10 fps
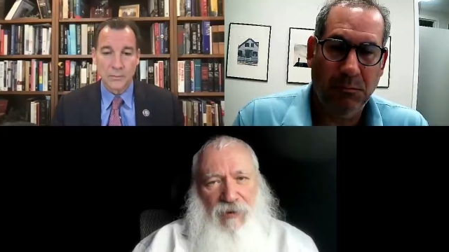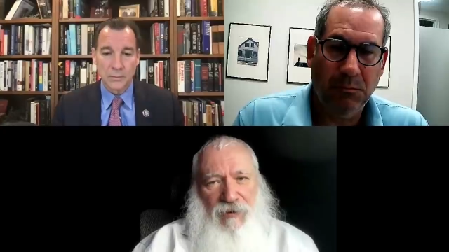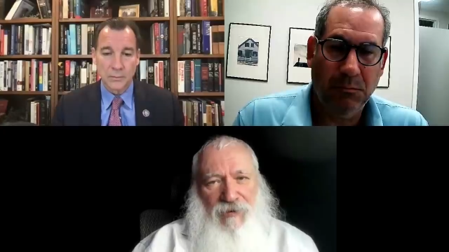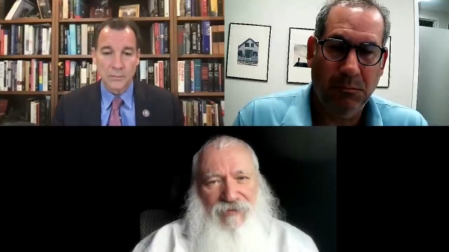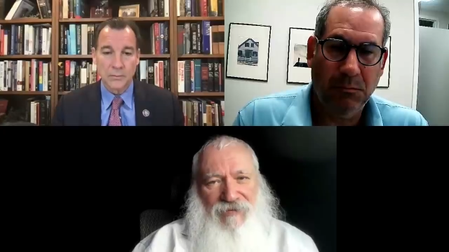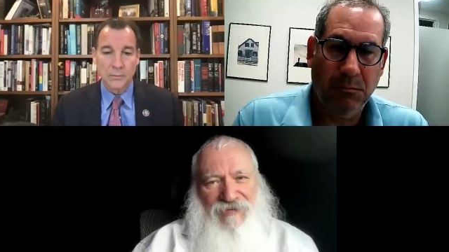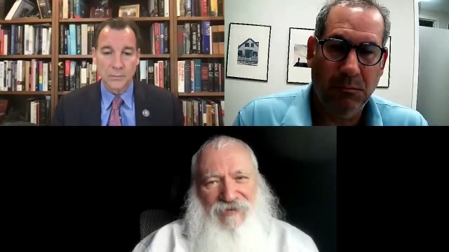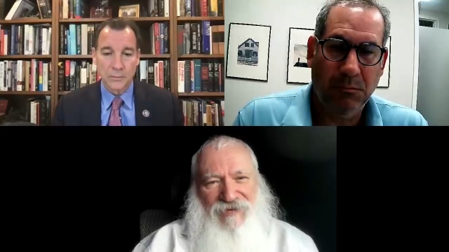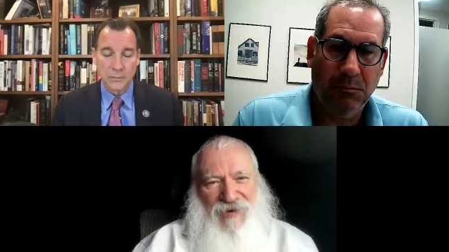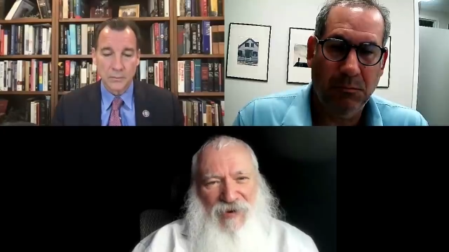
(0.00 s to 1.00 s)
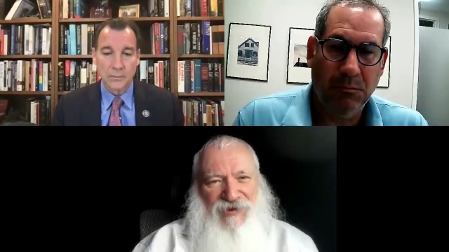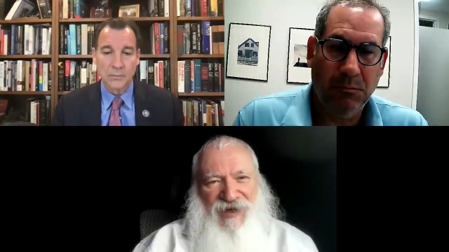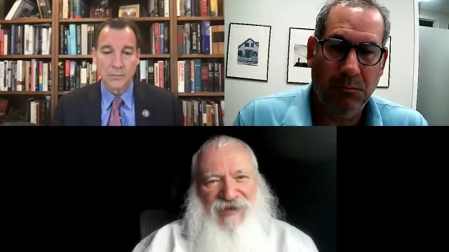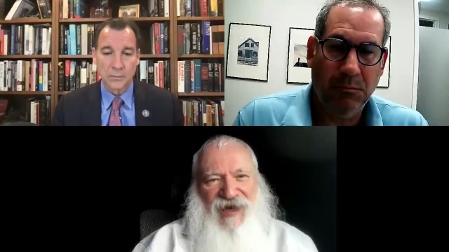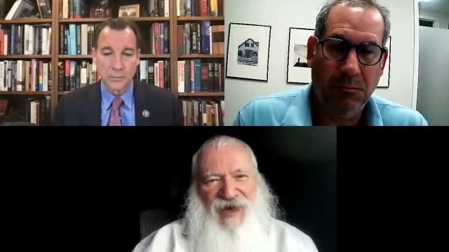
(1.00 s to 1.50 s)
Speaker 1: Mm. Who
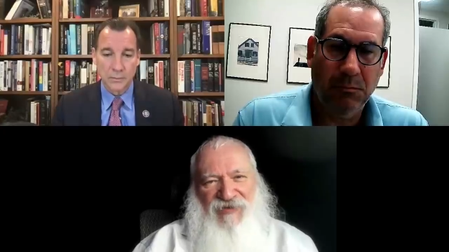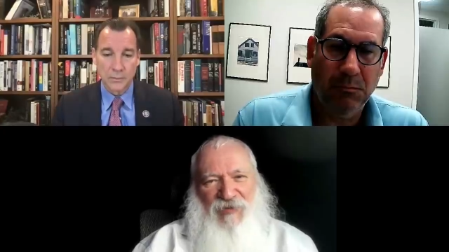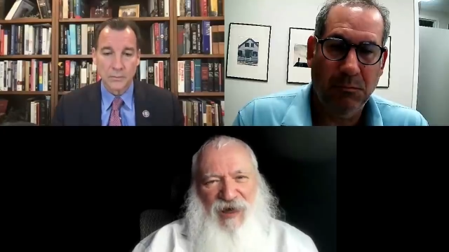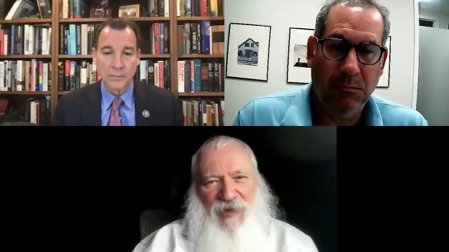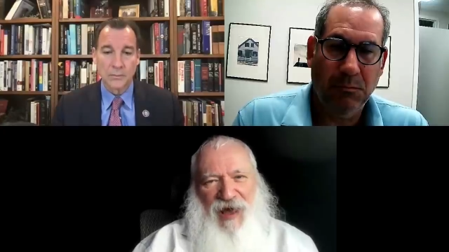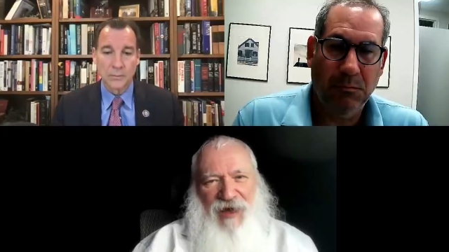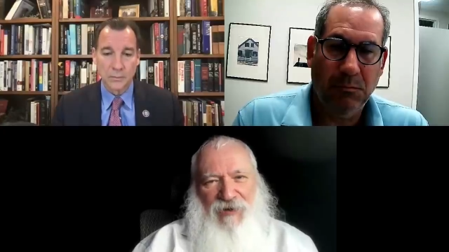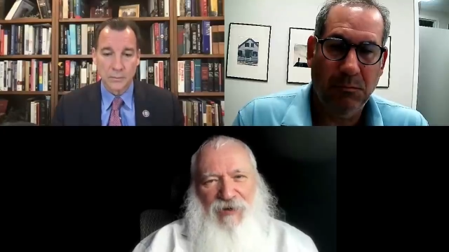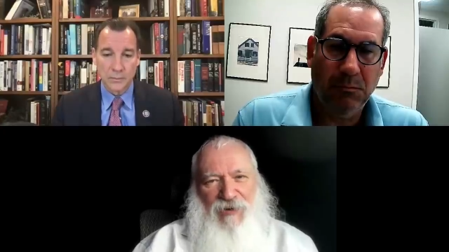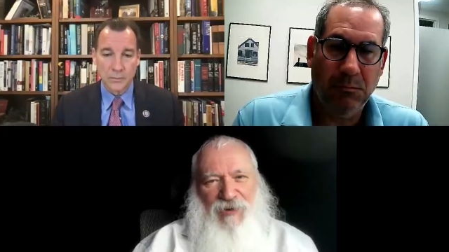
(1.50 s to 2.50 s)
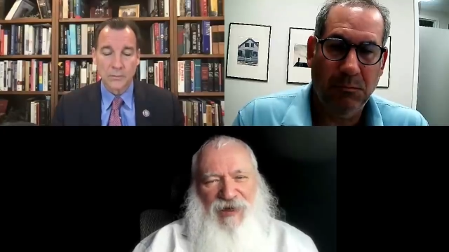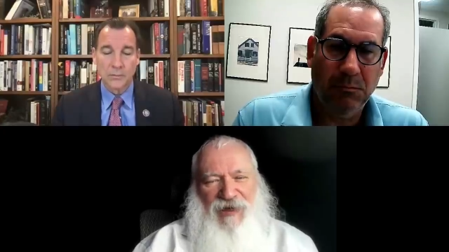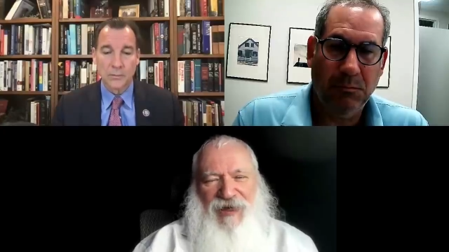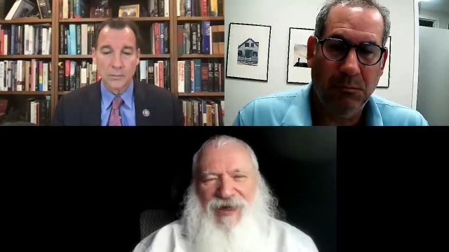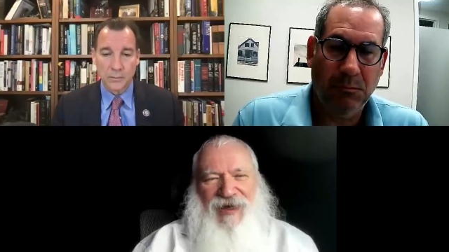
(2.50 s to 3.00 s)
says you have to be a man or a
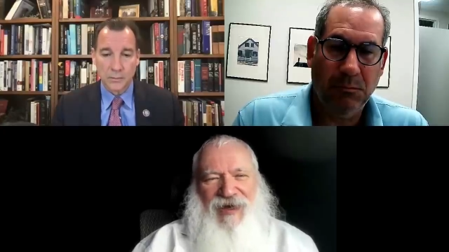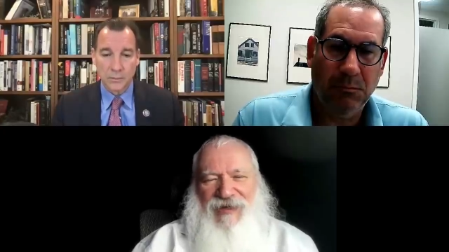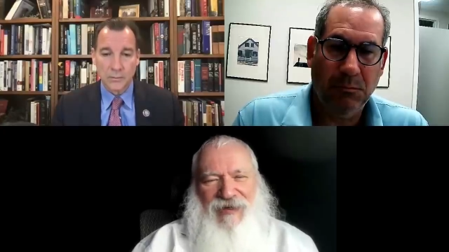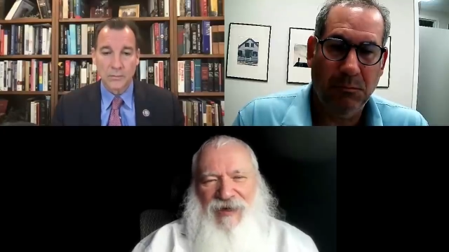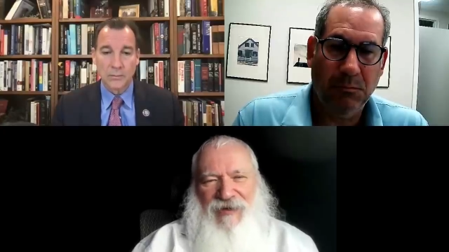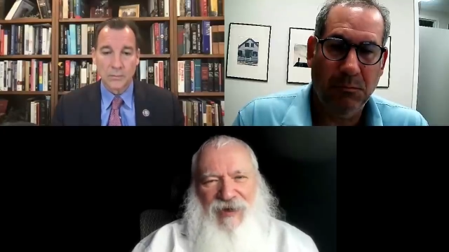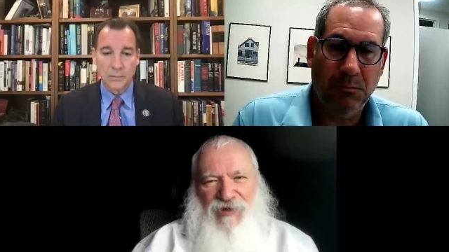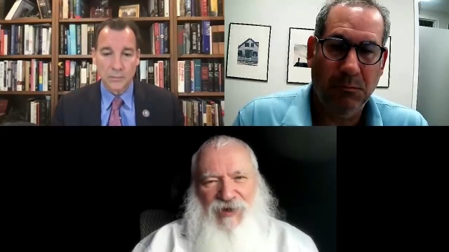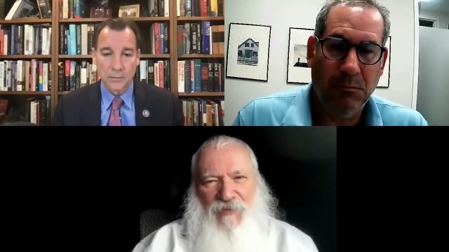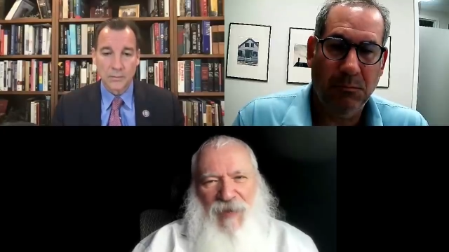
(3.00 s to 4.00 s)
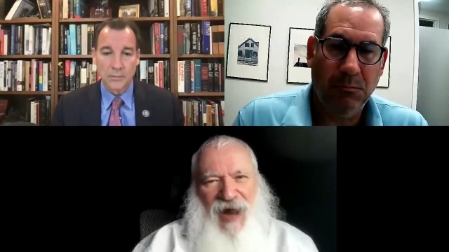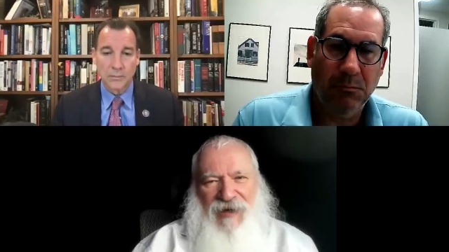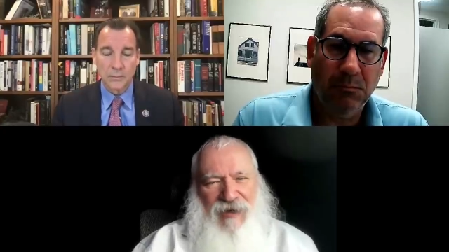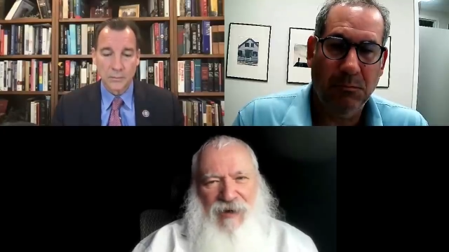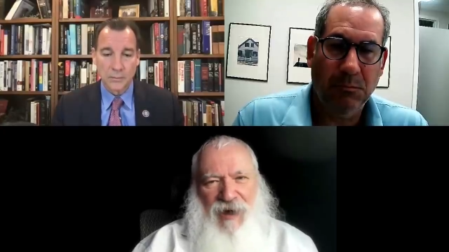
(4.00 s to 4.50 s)
woman? It, it, they're just
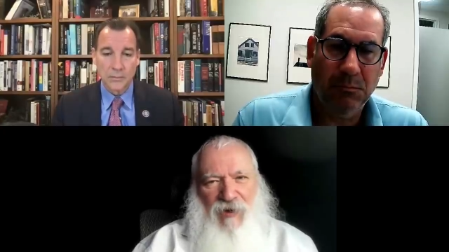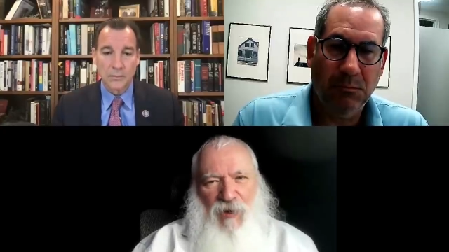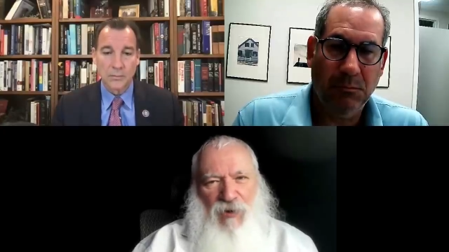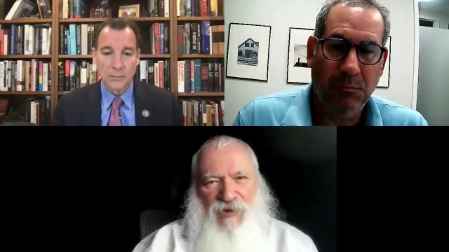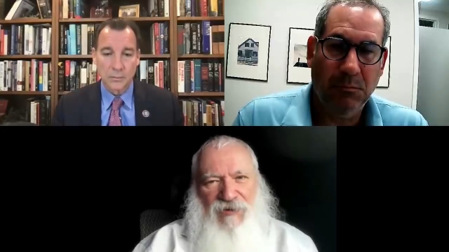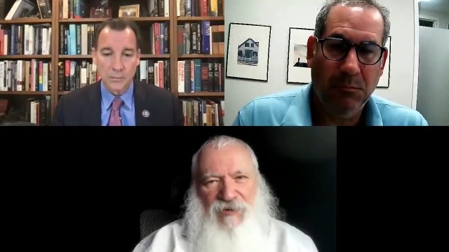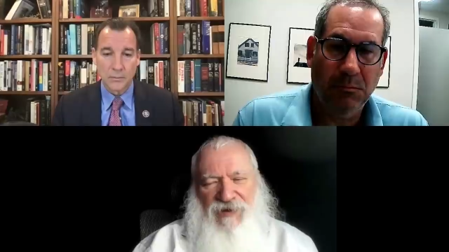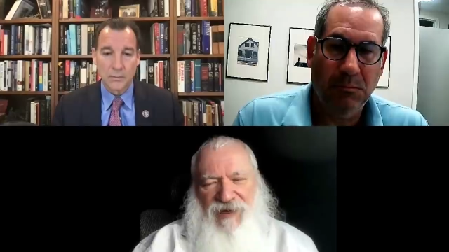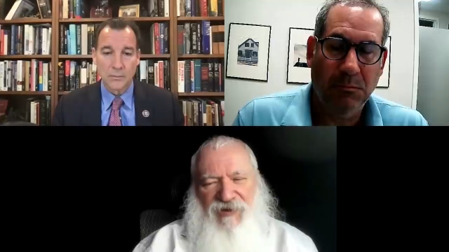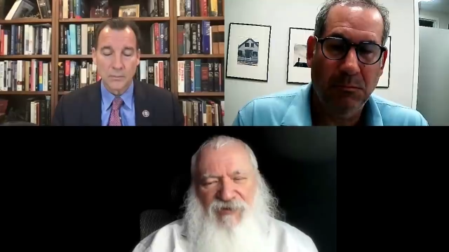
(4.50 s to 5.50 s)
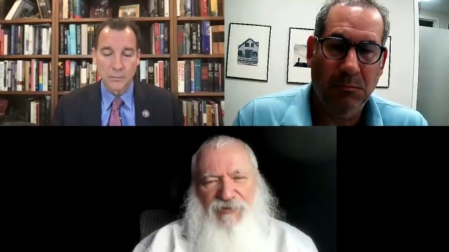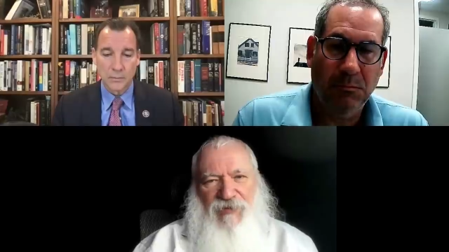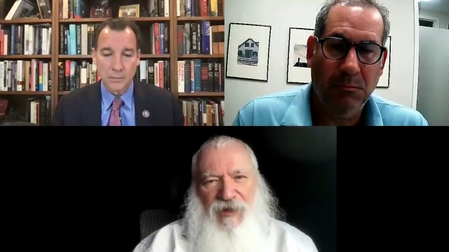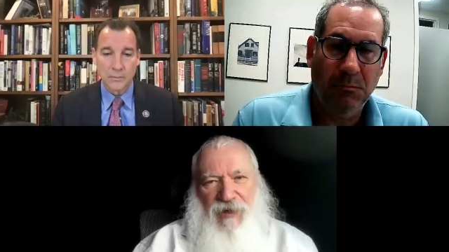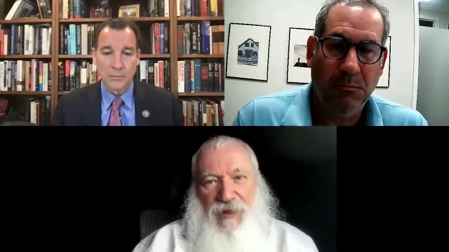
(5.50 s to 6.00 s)
mocking our whole set of,
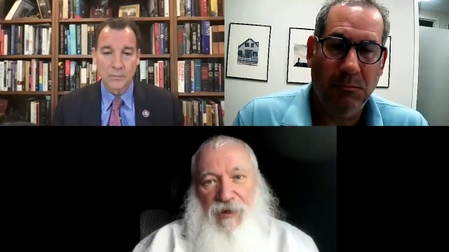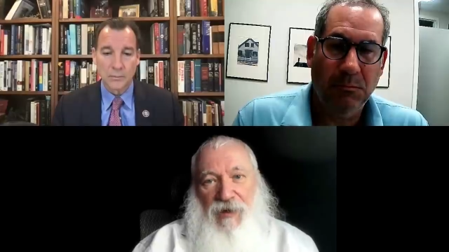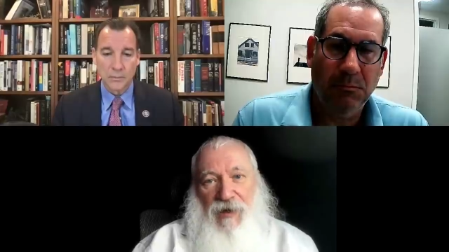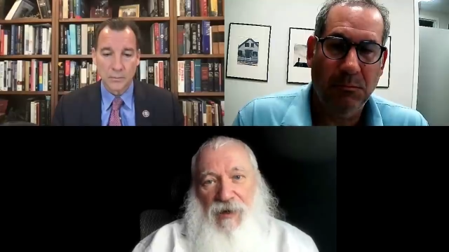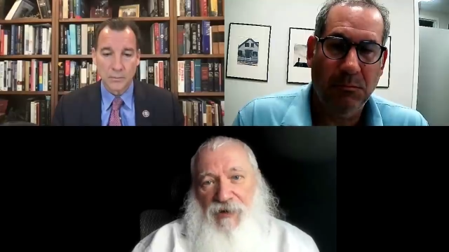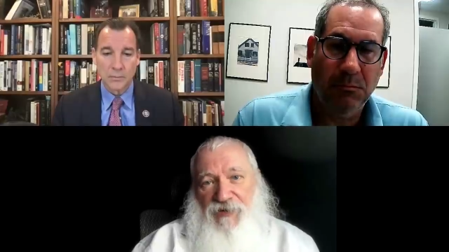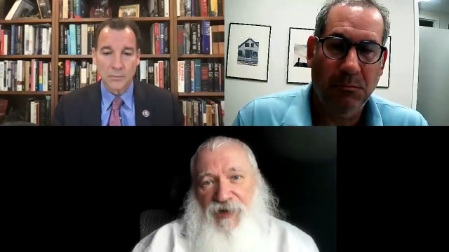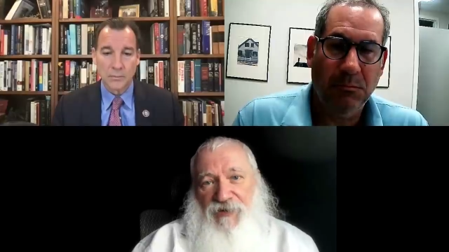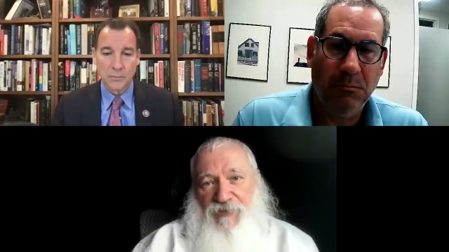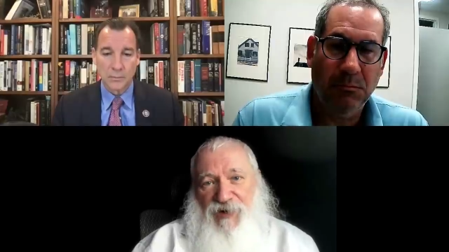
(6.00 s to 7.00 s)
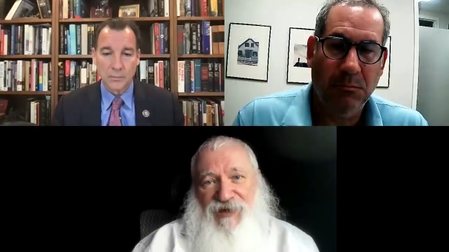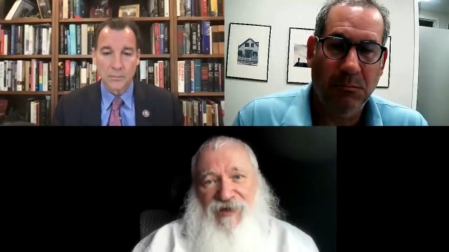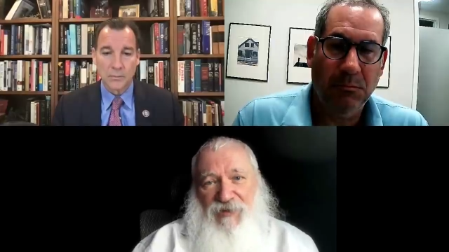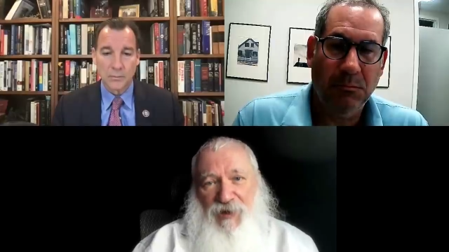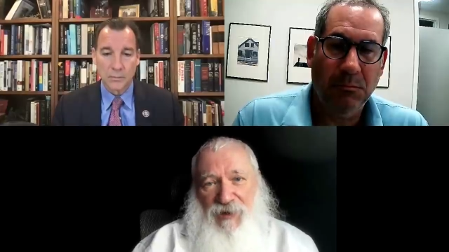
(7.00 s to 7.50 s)
of, of
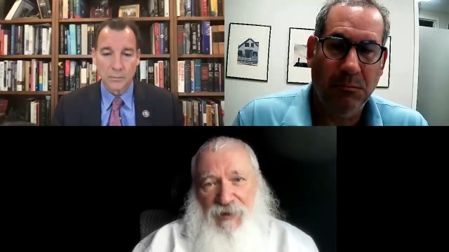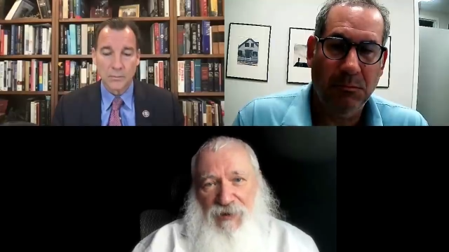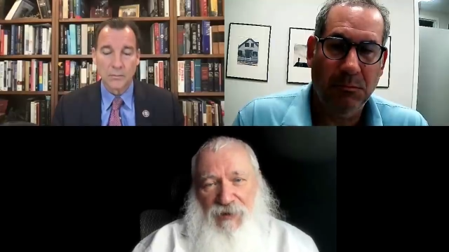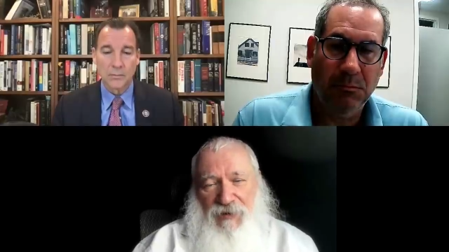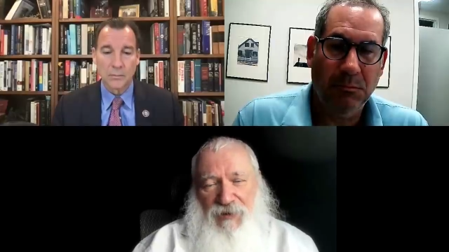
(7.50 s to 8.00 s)
principles